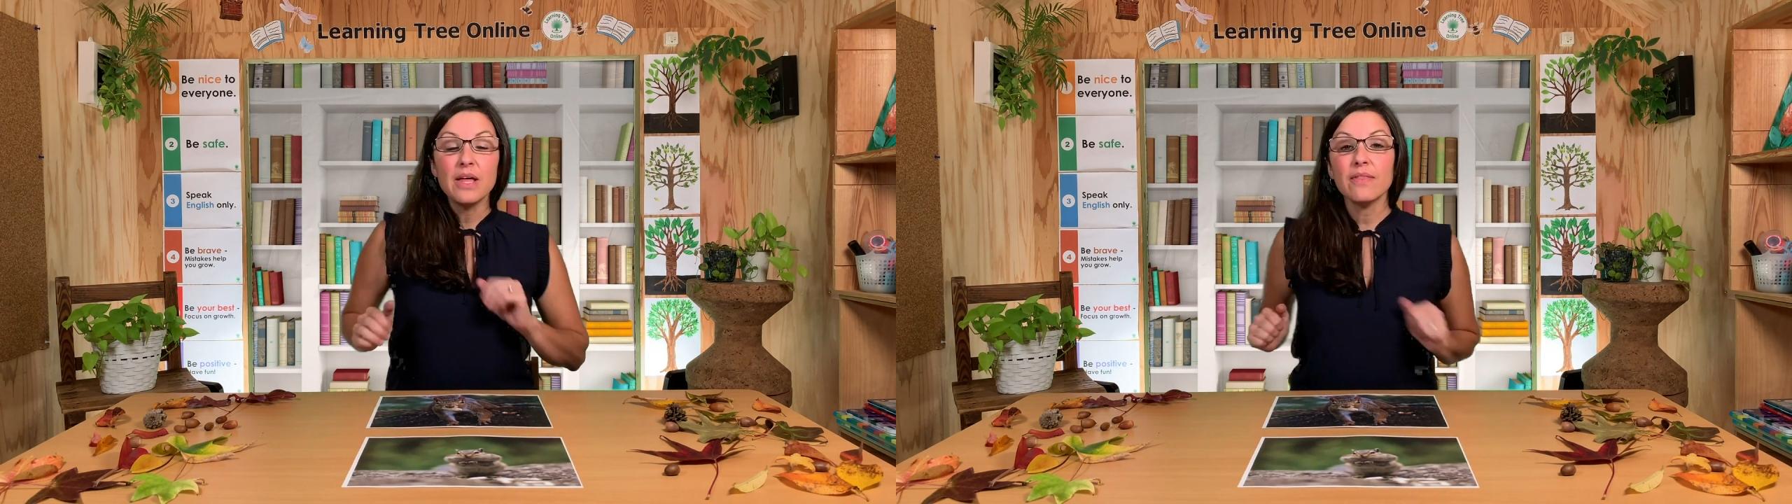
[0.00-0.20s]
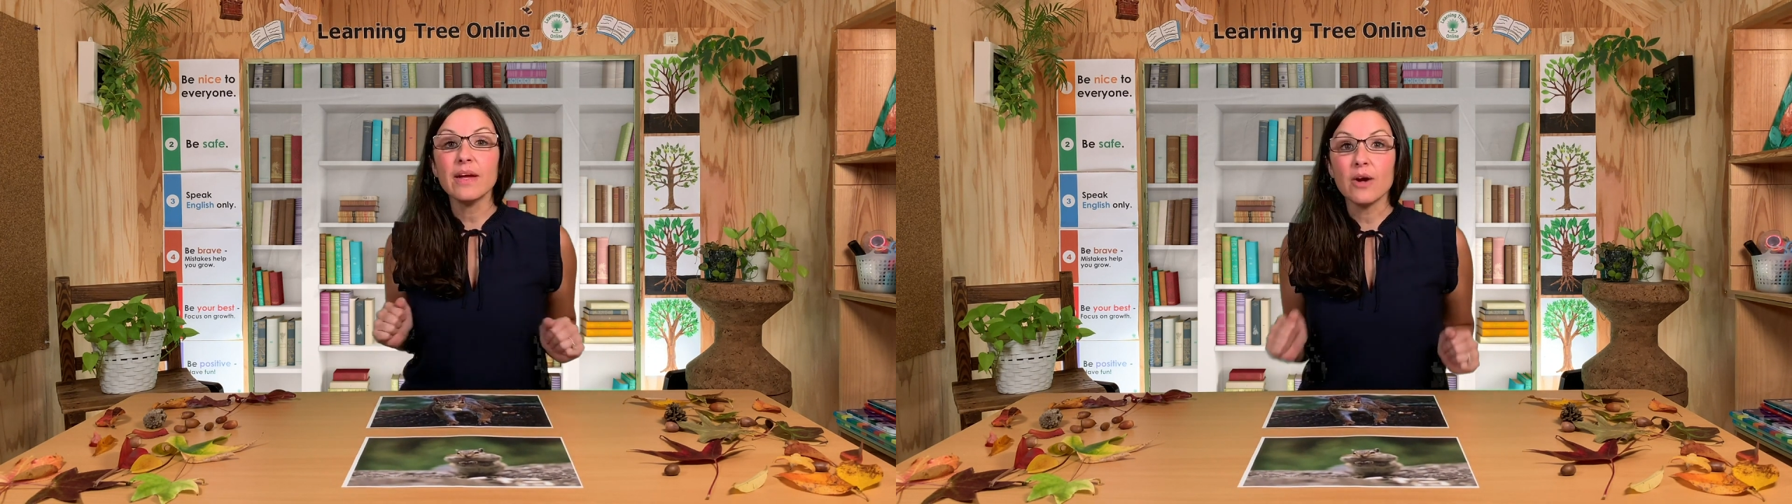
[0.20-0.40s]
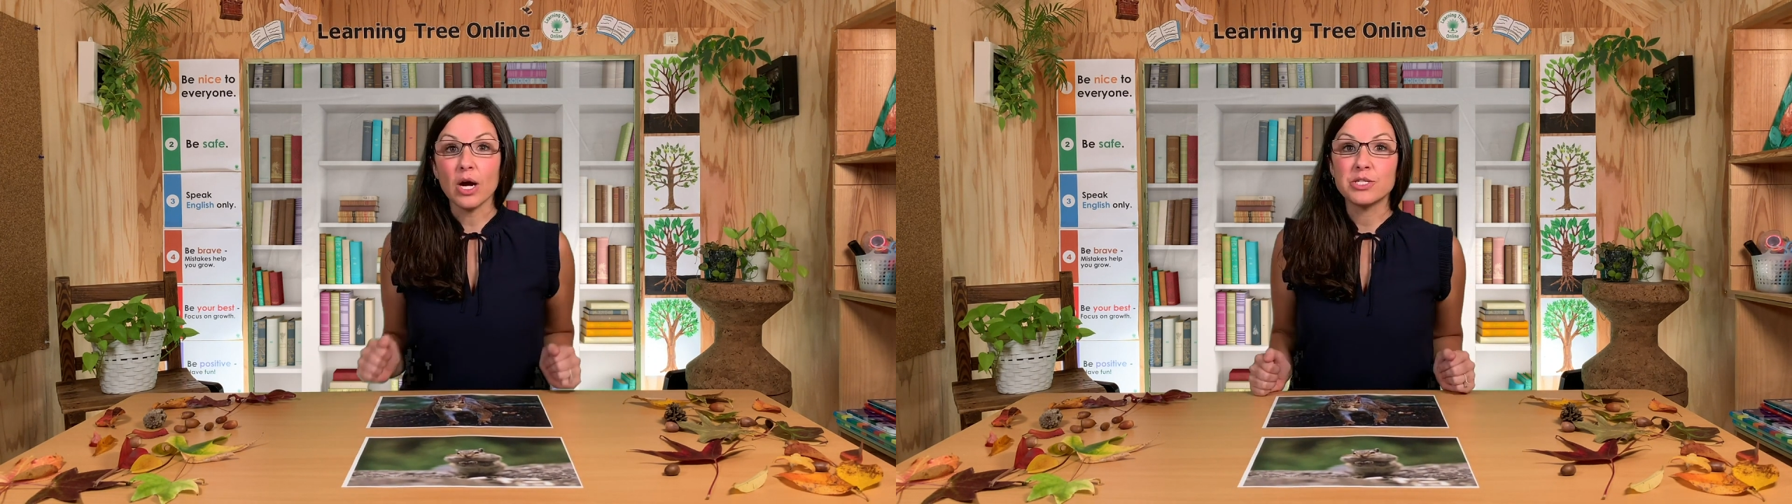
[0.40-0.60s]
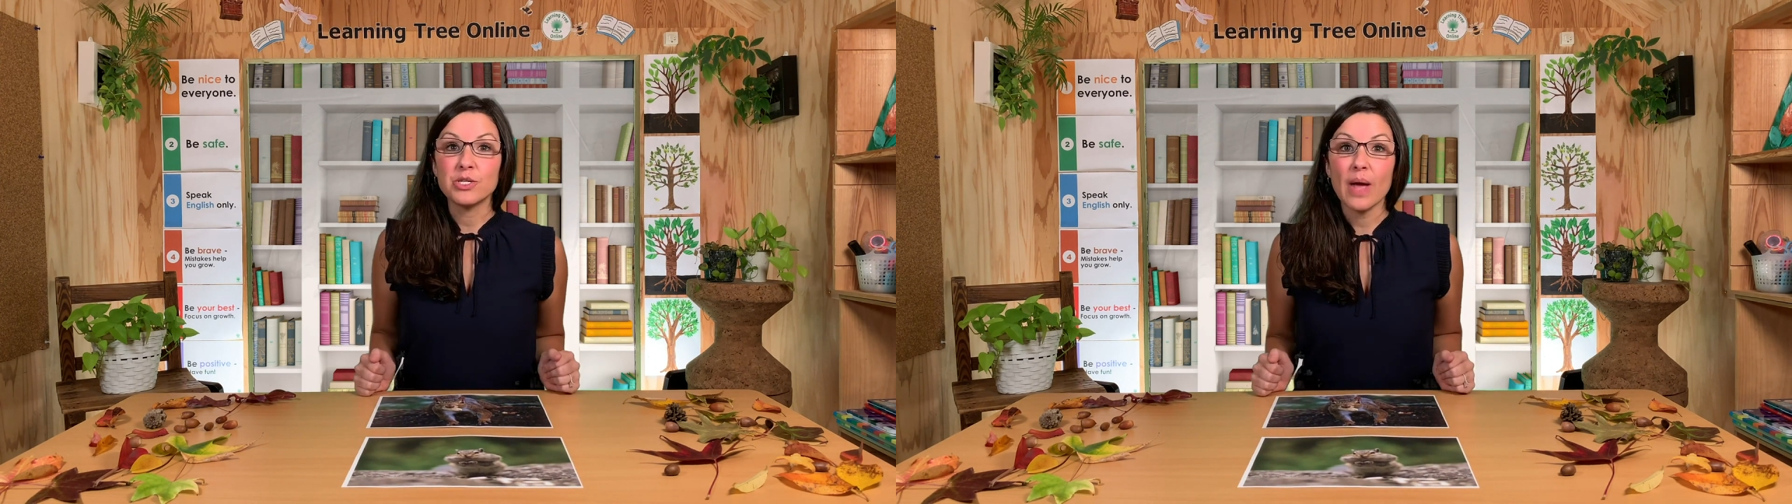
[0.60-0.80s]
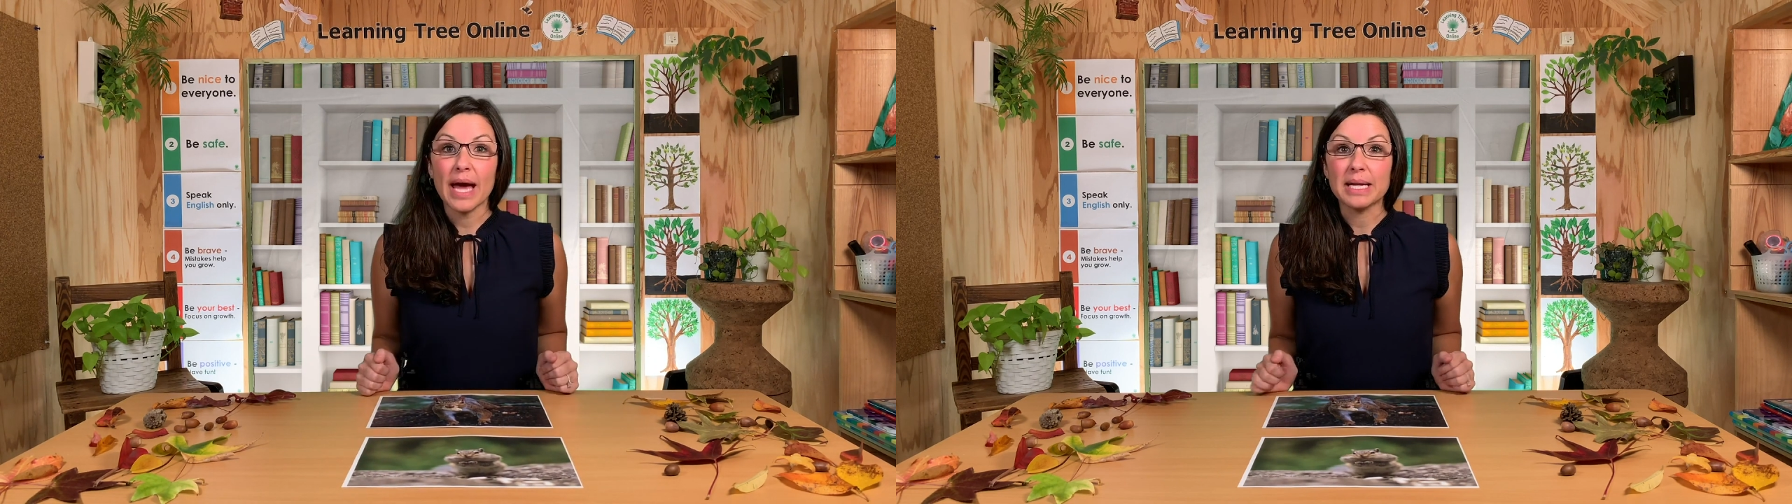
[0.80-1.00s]
There are
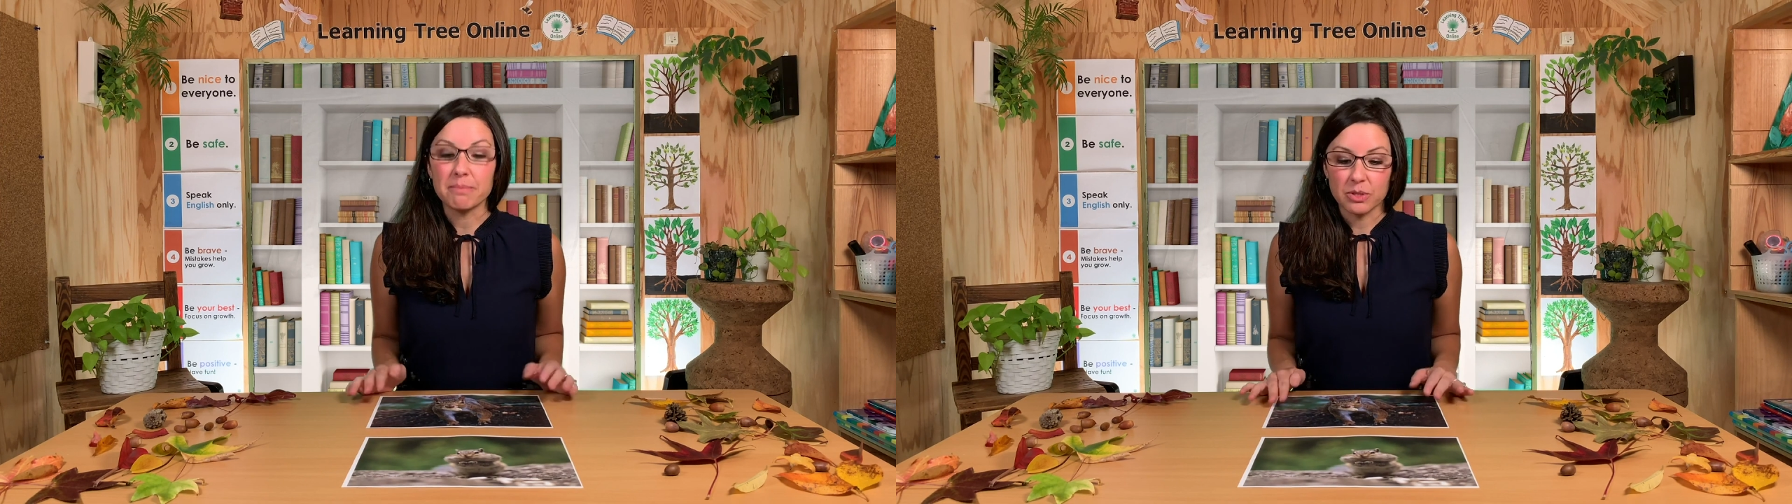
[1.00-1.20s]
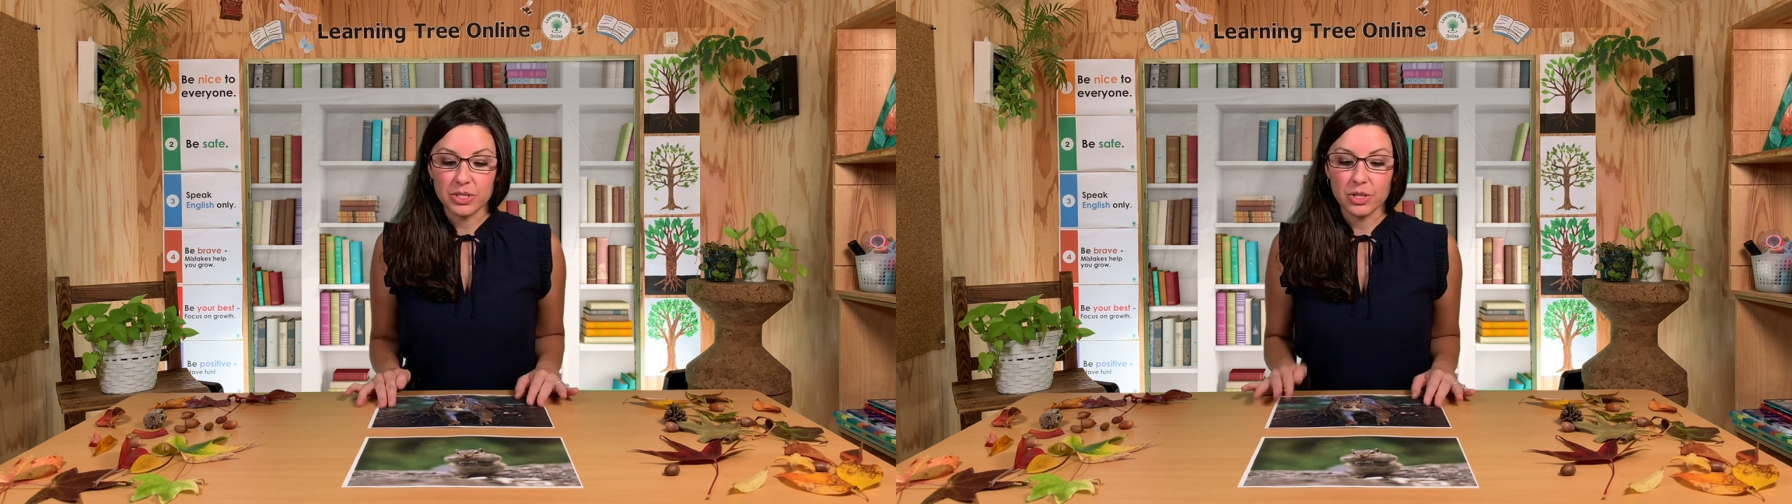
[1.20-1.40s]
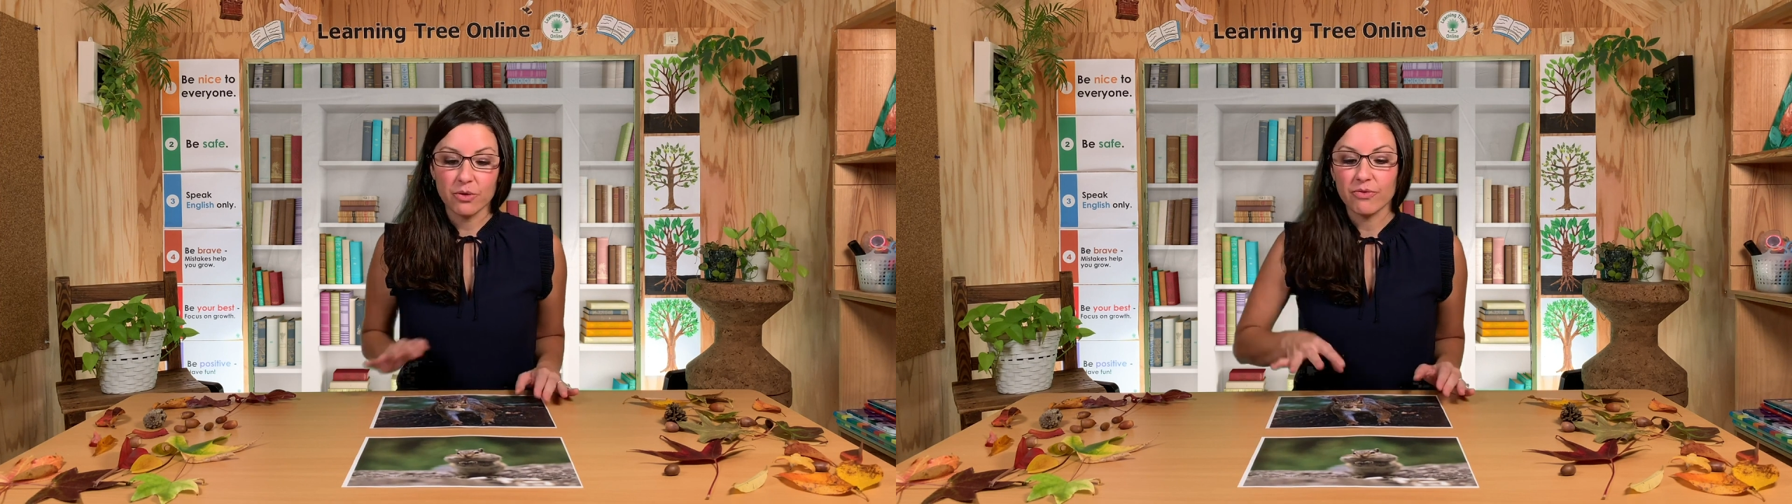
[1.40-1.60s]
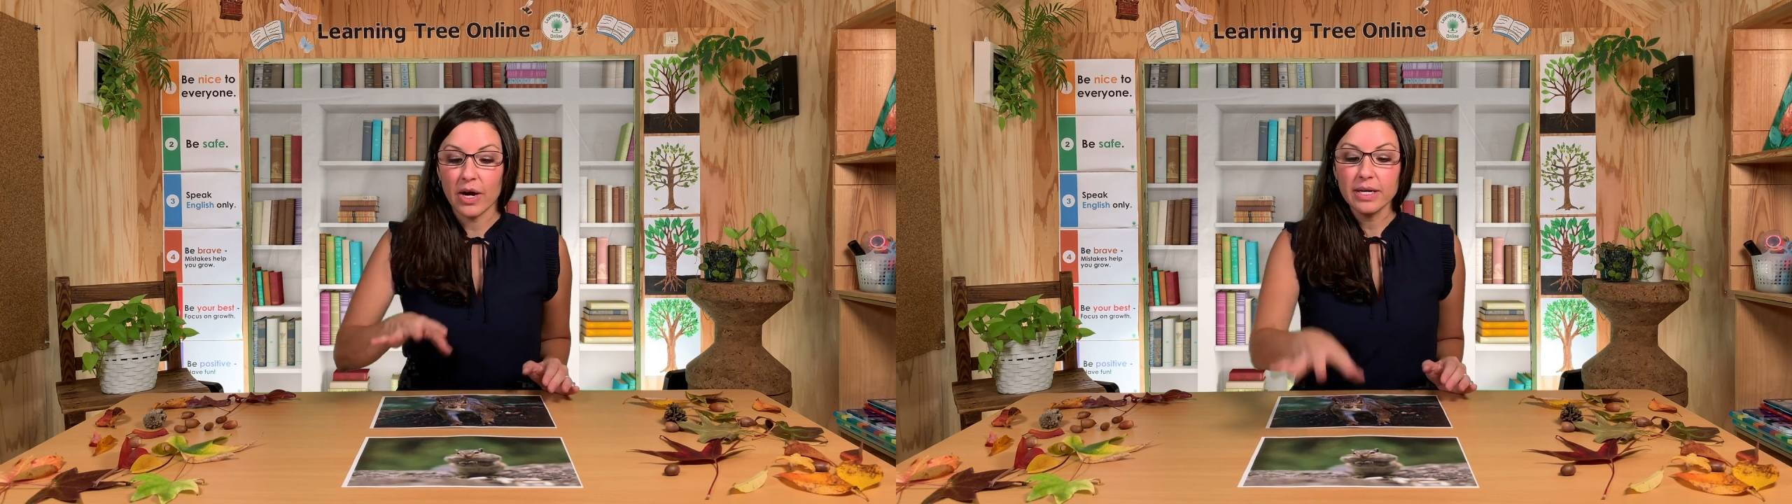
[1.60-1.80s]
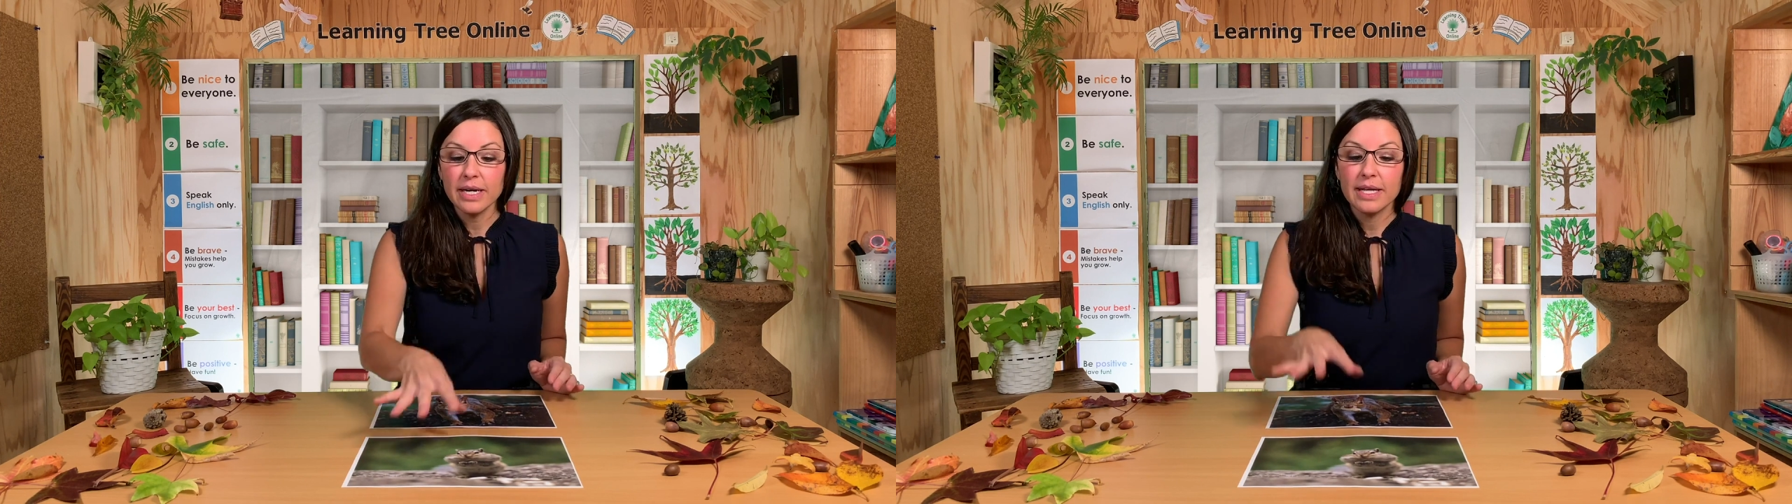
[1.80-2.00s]
two animals so far